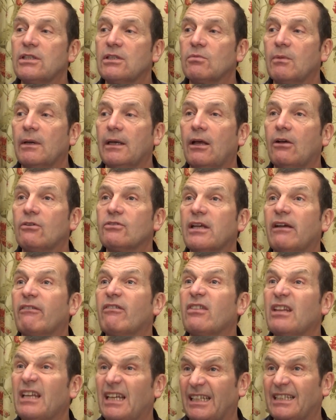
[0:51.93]
It's one of those
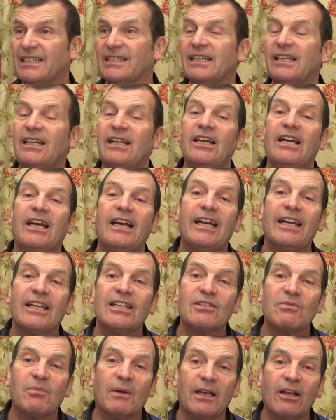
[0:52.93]
other things.
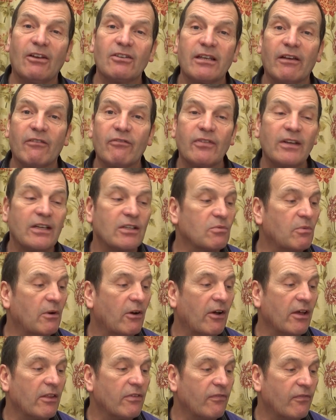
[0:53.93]
It's one of those other things
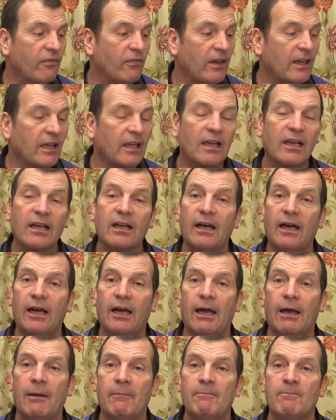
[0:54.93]
where I think
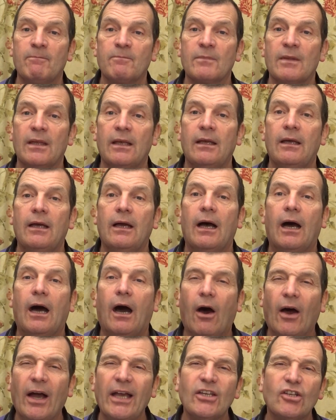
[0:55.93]

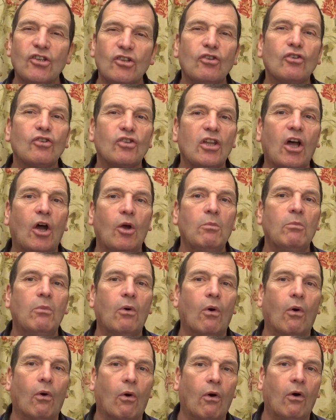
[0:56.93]
I should know
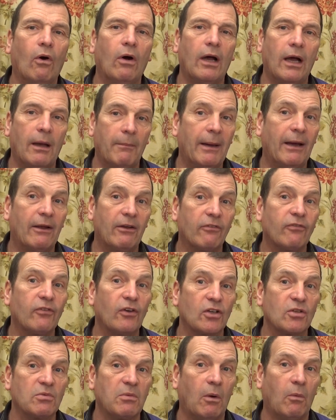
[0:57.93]
more about the
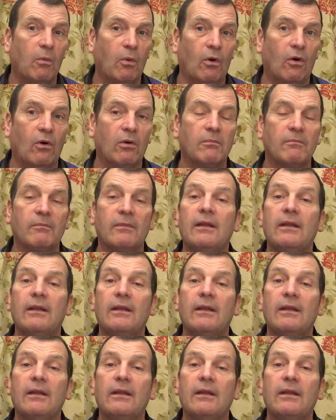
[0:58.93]
First World War.